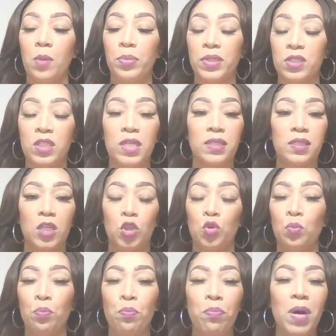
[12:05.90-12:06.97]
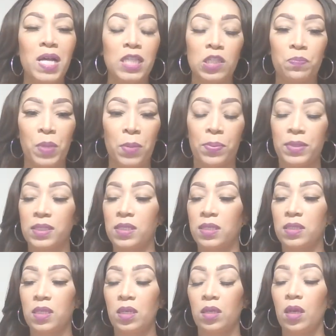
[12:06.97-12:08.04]
Persistent. You must be
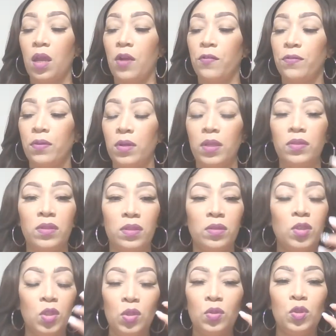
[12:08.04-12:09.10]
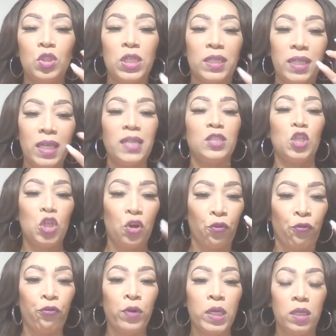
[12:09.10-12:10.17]
persistent to get to your
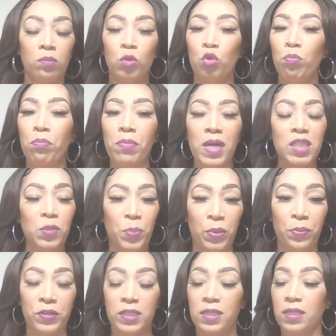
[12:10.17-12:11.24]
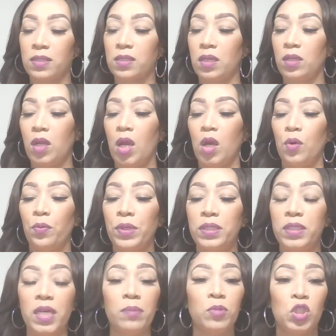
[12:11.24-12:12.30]
freedom. You must be persistent.
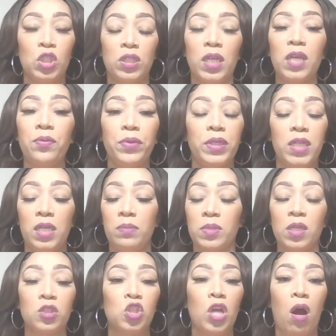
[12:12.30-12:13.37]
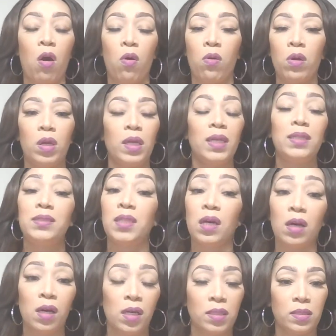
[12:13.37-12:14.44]
Redemption. He redeems us, y'all. He
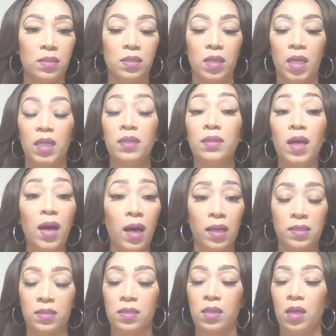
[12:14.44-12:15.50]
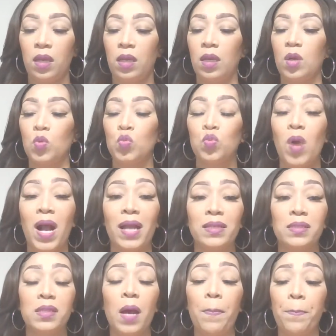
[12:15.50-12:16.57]
does. He does.
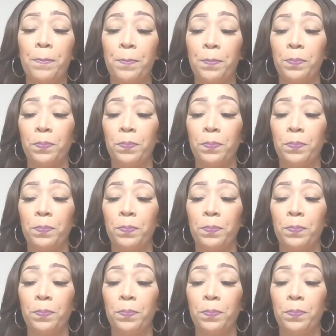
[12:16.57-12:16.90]
Rise up.